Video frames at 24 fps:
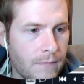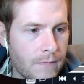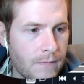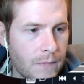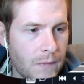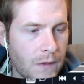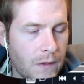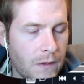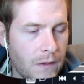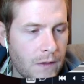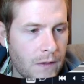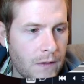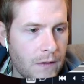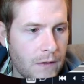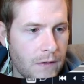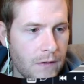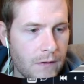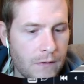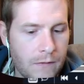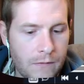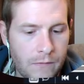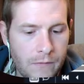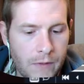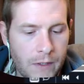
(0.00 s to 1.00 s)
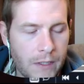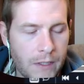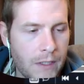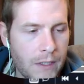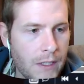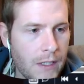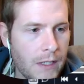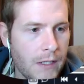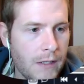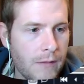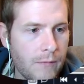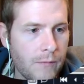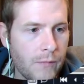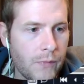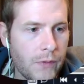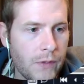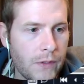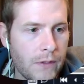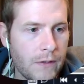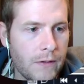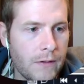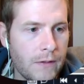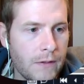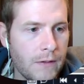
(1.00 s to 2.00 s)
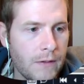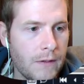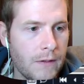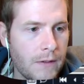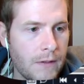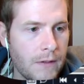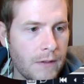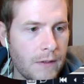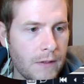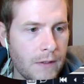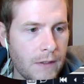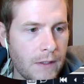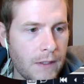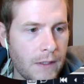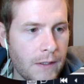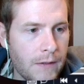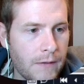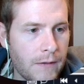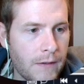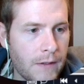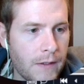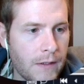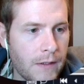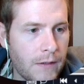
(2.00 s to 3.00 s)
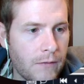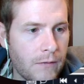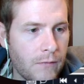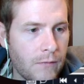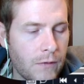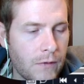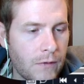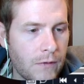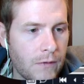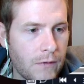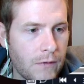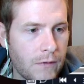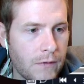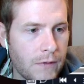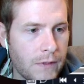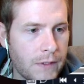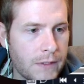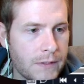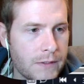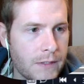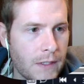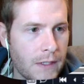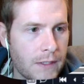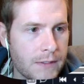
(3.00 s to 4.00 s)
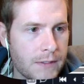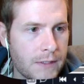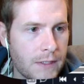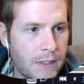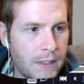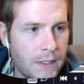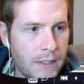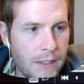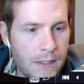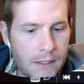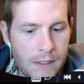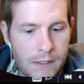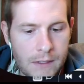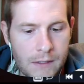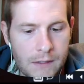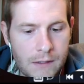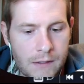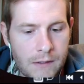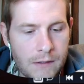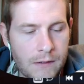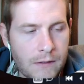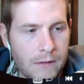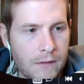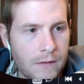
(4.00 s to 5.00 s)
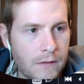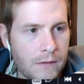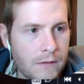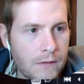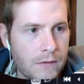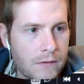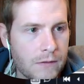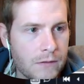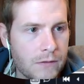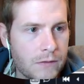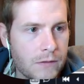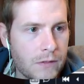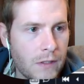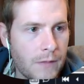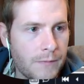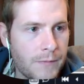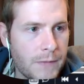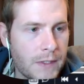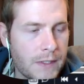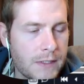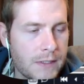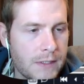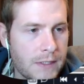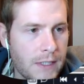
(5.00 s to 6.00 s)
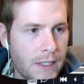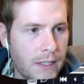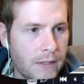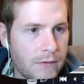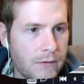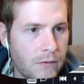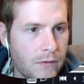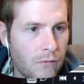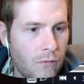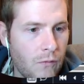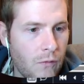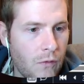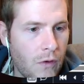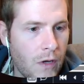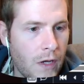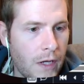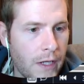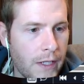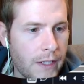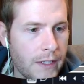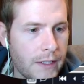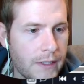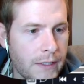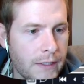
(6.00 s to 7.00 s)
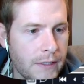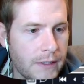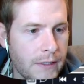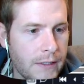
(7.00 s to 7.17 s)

Okay, ready up. And then we'll exhaust again. Drop this down to 1.